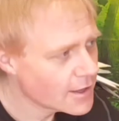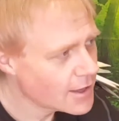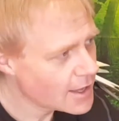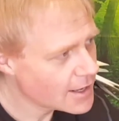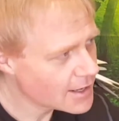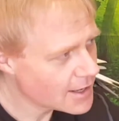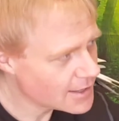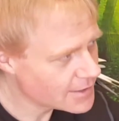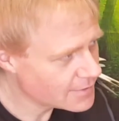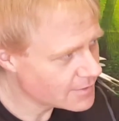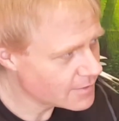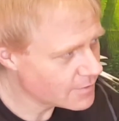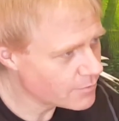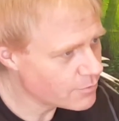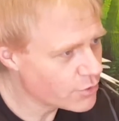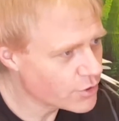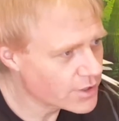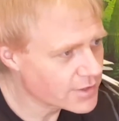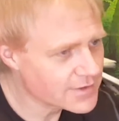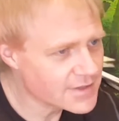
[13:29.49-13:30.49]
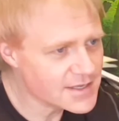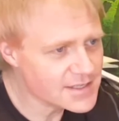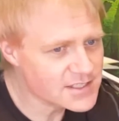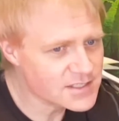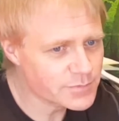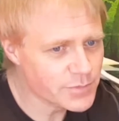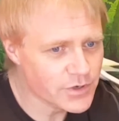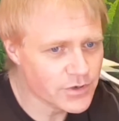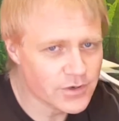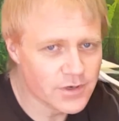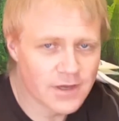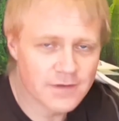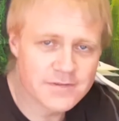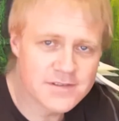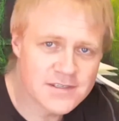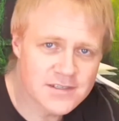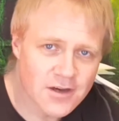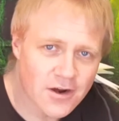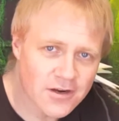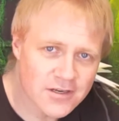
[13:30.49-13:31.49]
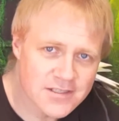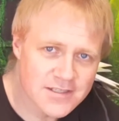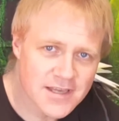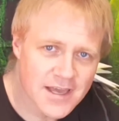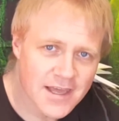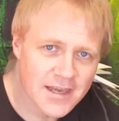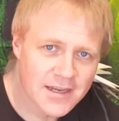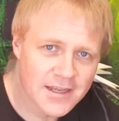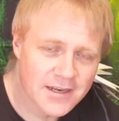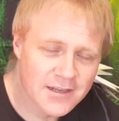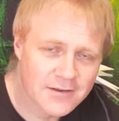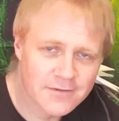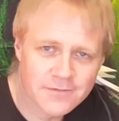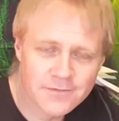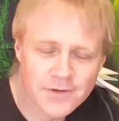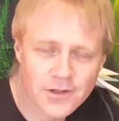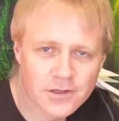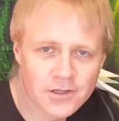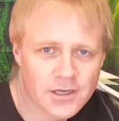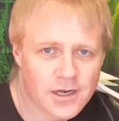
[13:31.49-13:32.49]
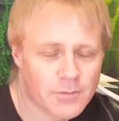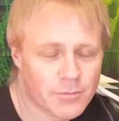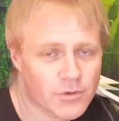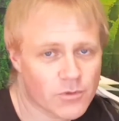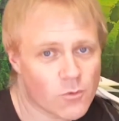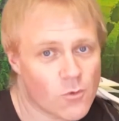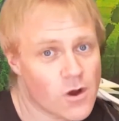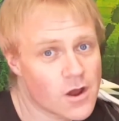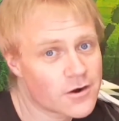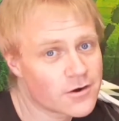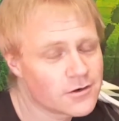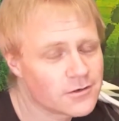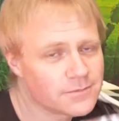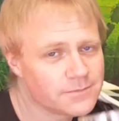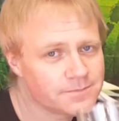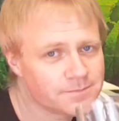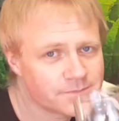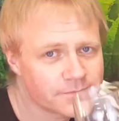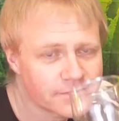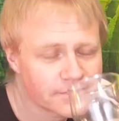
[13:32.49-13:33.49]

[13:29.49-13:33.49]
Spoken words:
And I put a teaspoon of Star San in it and filled it up with water.